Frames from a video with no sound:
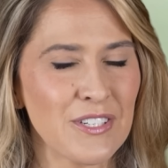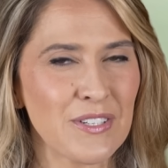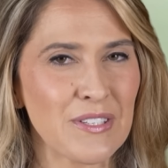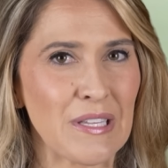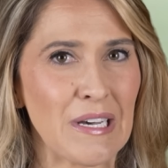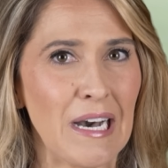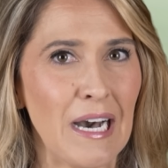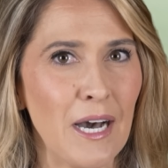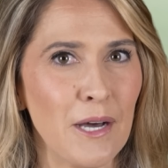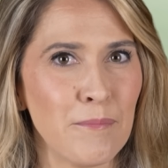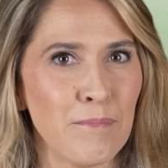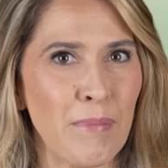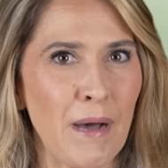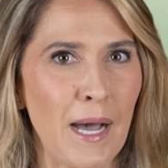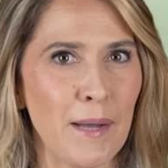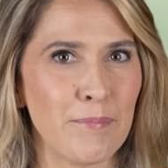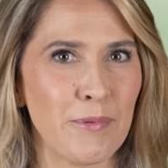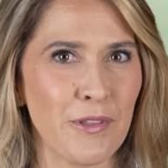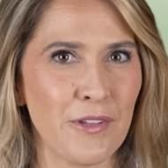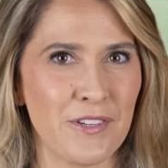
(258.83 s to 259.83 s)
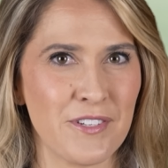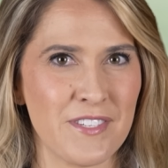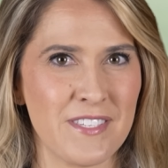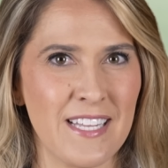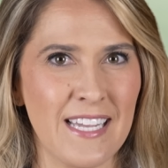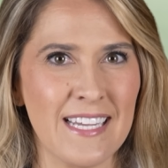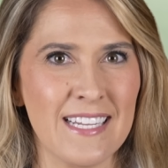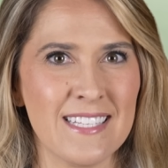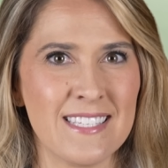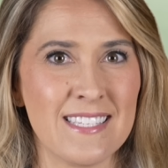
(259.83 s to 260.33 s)
took the unpopular
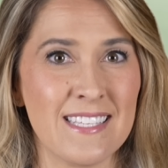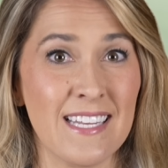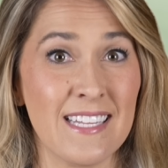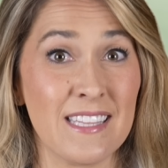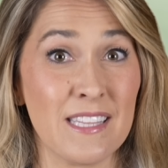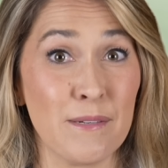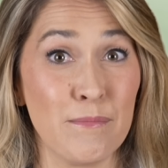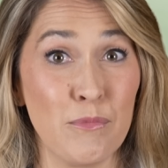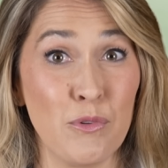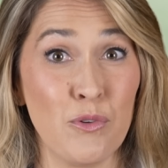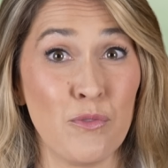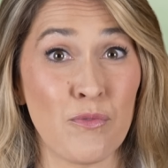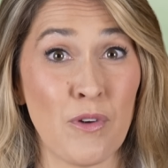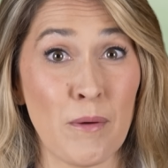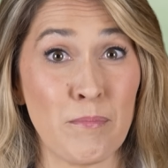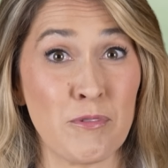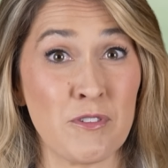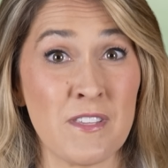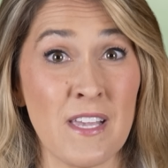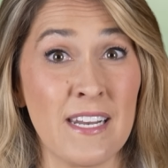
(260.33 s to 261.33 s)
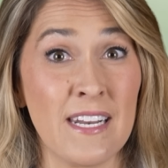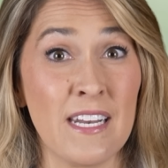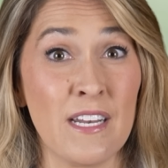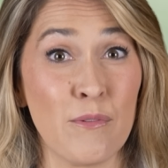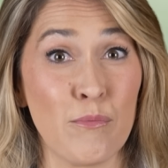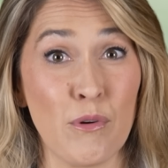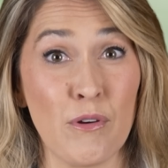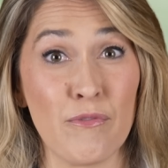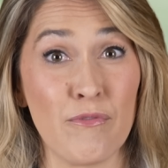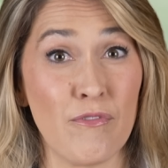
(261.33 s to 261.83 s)
stance that the move represented
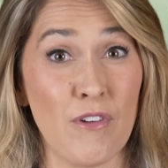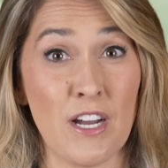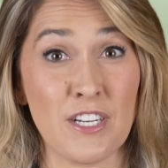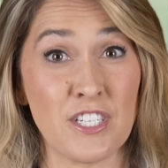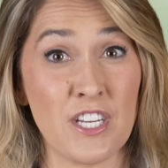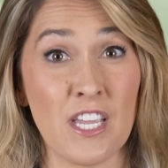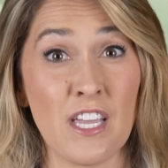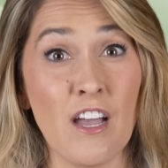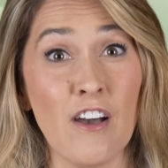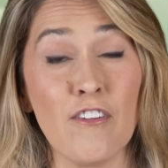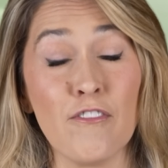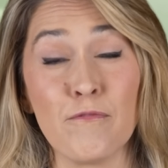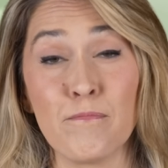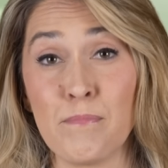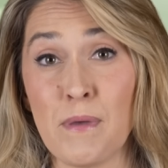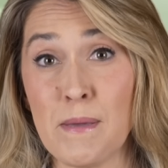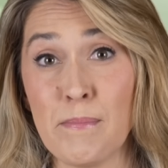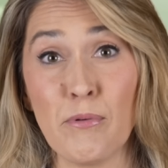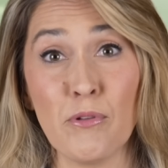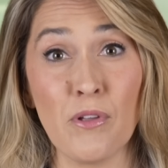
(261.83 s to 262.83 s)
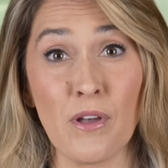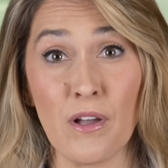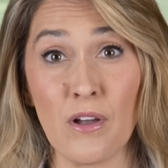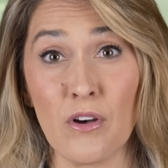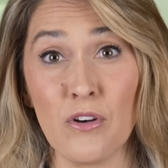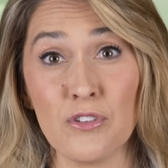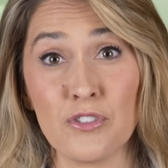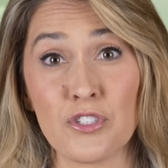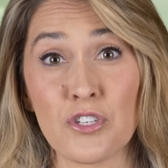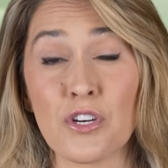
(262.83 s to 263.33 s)
a refreshing of people and
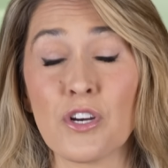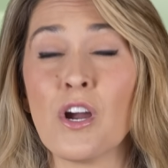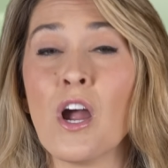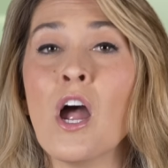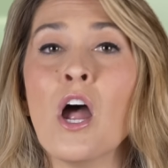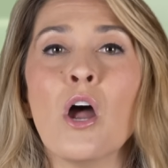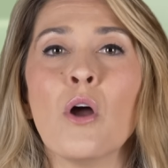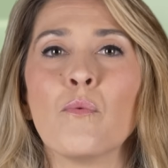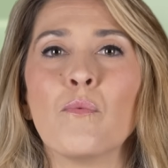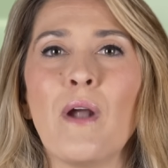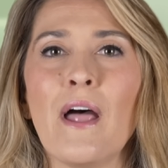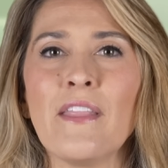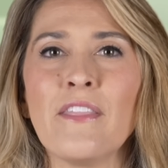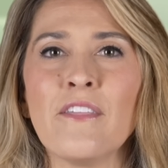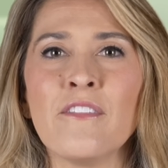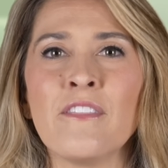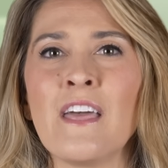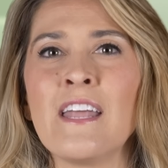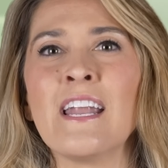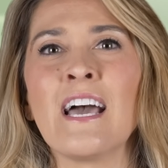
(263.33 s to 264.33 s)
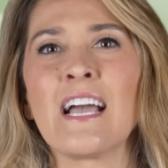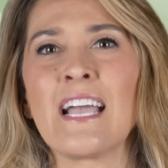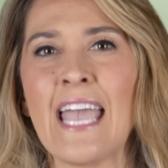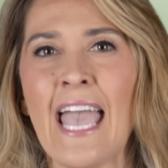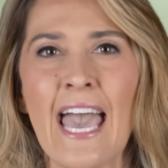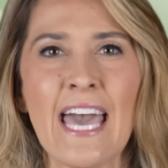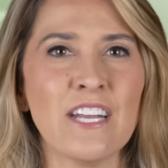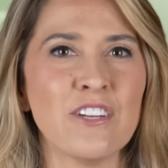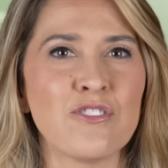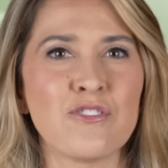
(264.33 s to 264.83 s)
culture rather than a
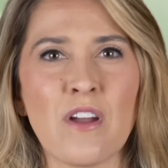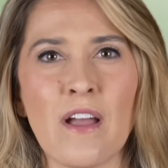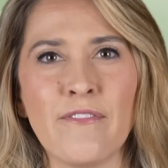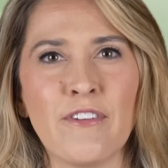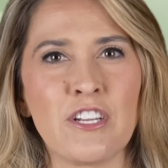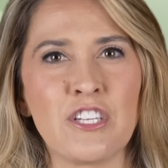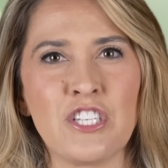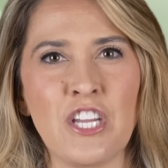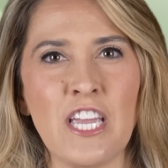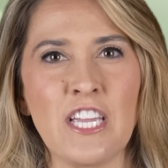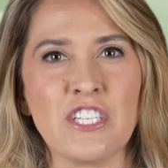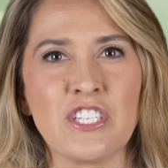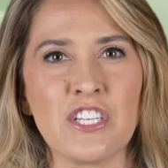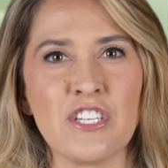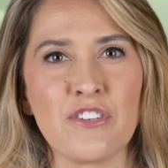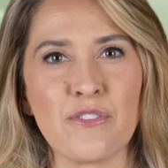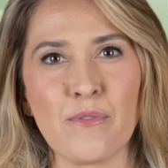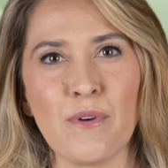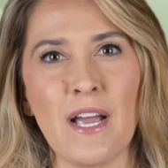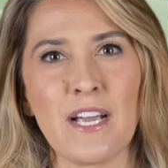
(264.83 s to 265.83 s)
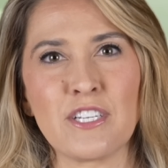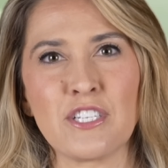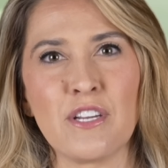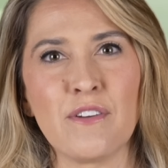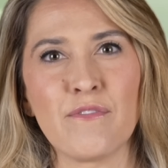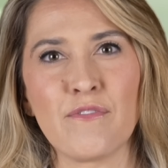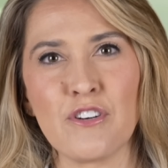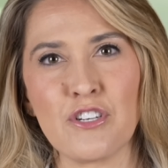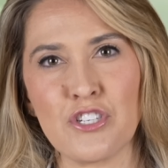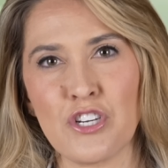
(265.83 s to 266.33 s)
catastrophic change in
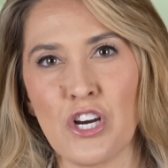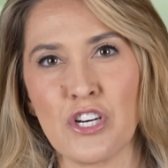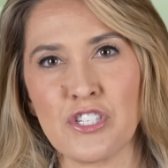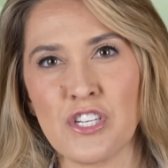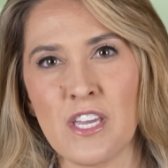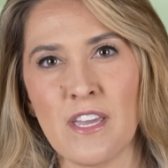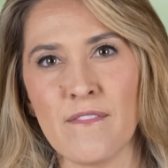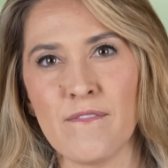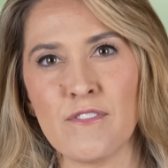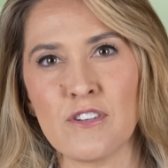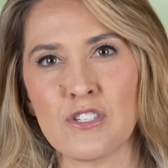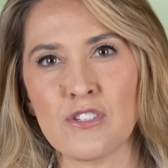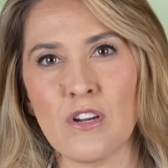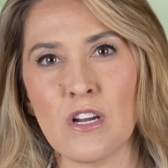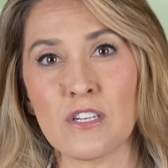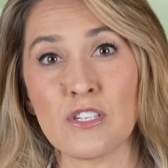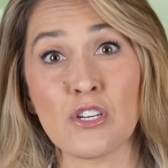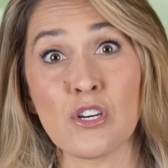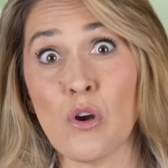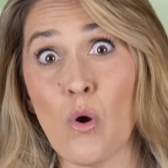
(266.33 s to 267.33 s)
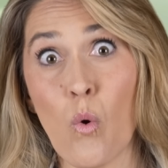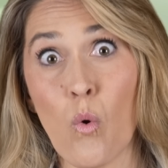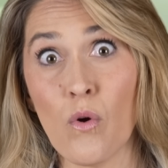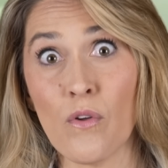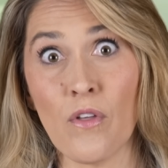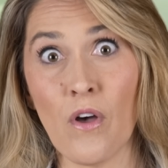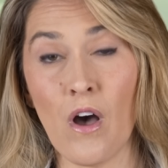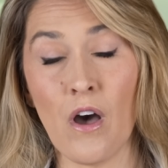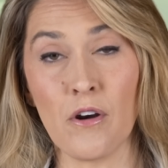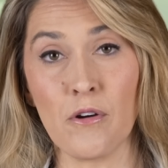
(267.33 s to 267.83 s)
direction for charging infrastructure or
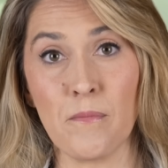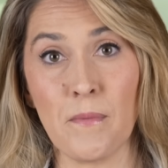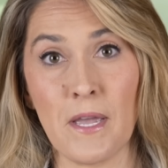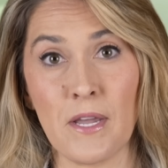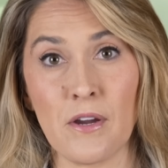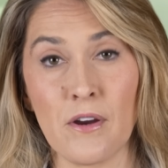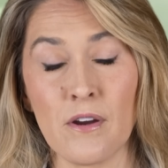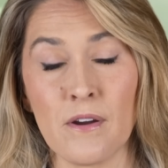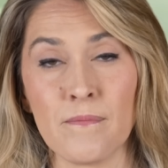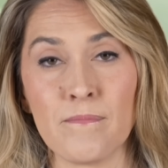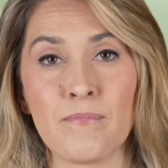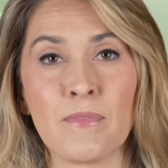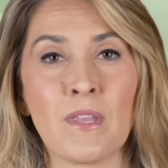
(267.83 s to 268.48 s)
the automaker.